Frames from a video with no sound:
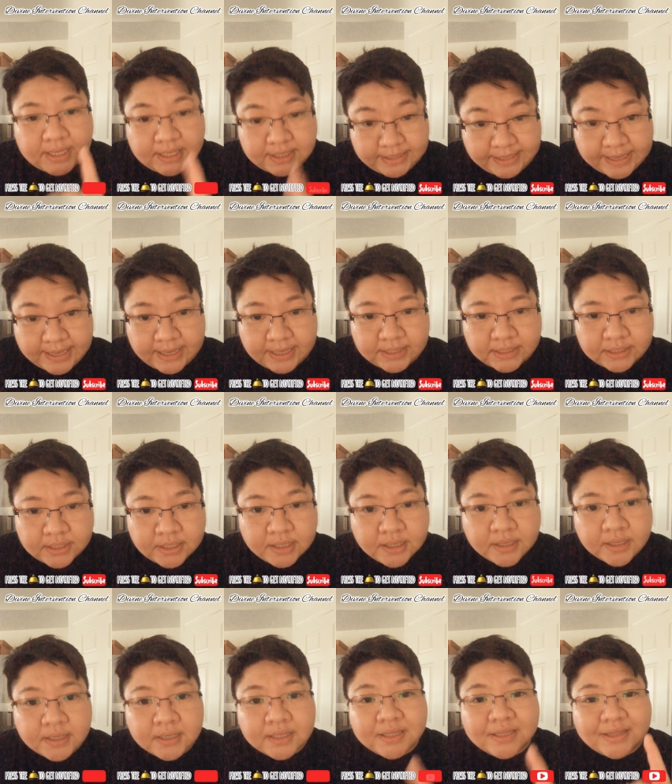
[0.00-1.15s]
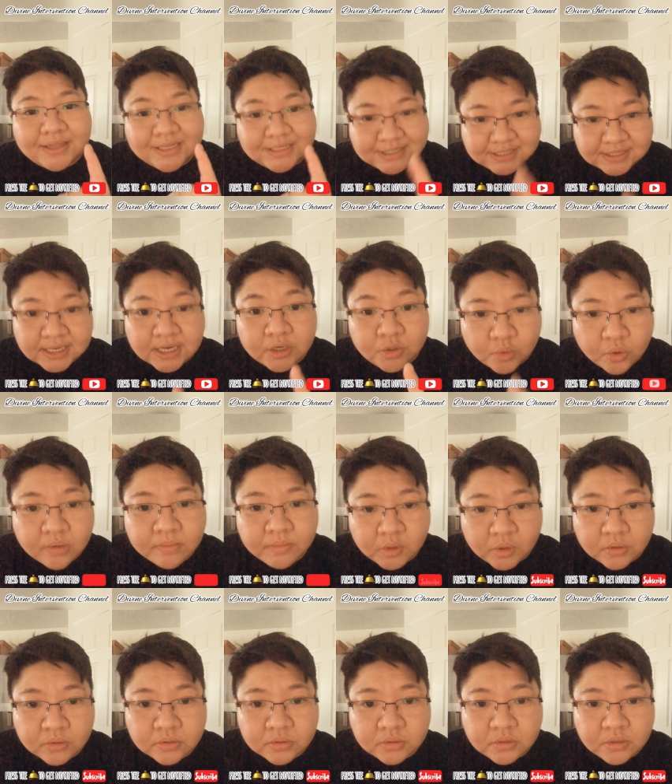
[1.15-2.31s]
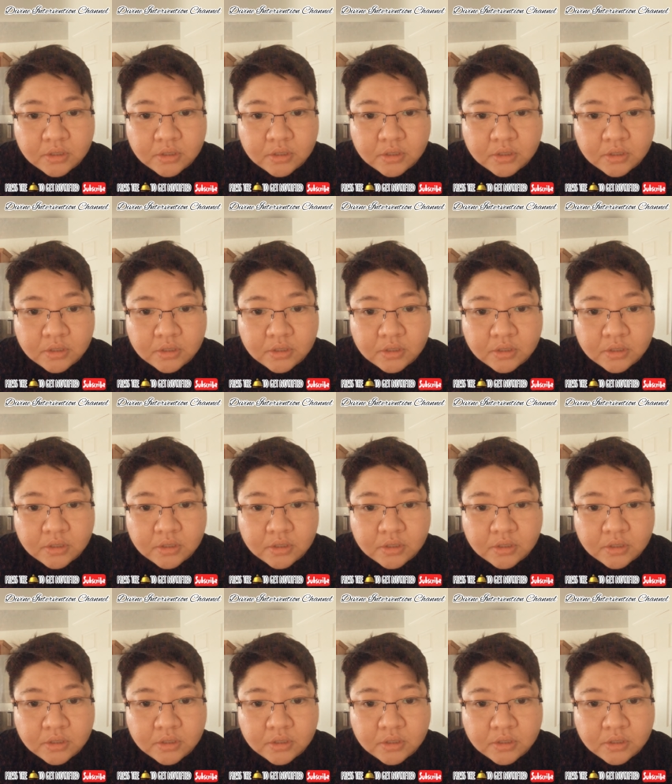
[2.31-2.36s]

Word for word: again, it's not normal.